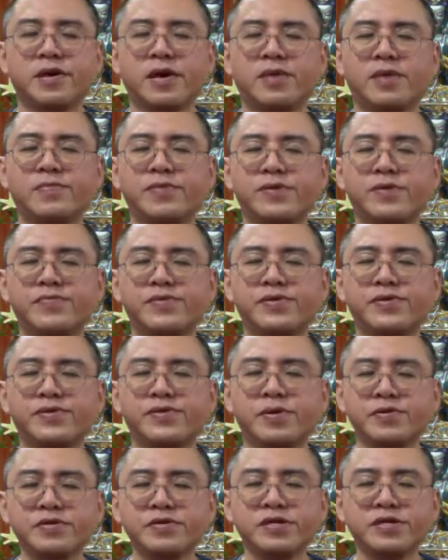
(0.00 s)
And when we
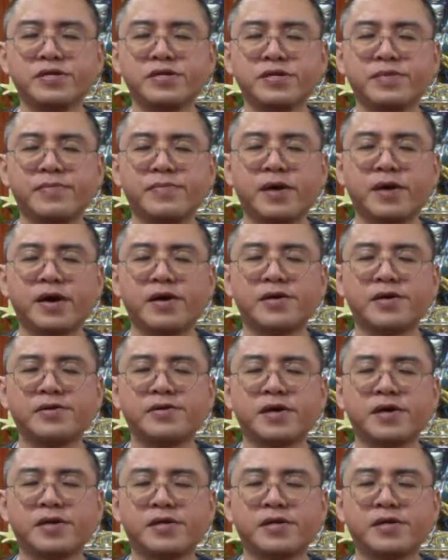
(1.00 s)
notice the mind,